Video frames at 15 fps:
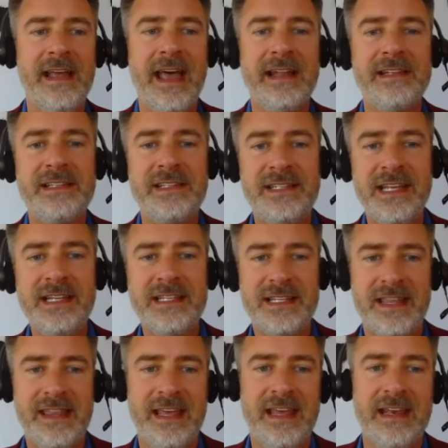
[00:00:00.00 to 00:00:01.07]
And since
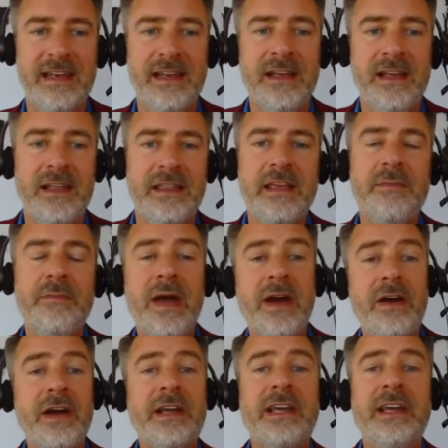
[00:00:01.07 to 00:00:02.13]
then, the
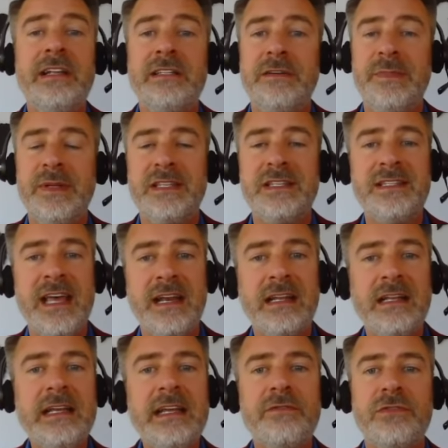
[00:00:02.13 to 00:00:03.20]
Americans have been
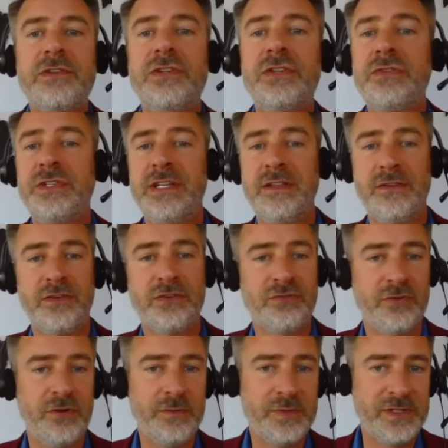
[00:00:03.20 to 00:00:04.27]
steadily reducing their
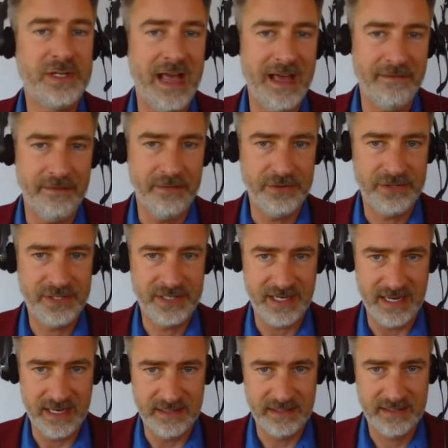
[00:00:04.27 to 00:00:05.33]
troops ever
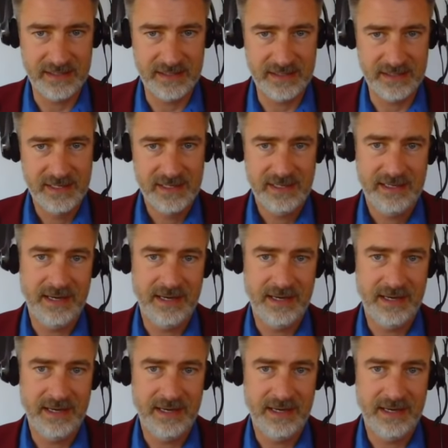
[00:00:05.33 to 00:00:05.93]
since.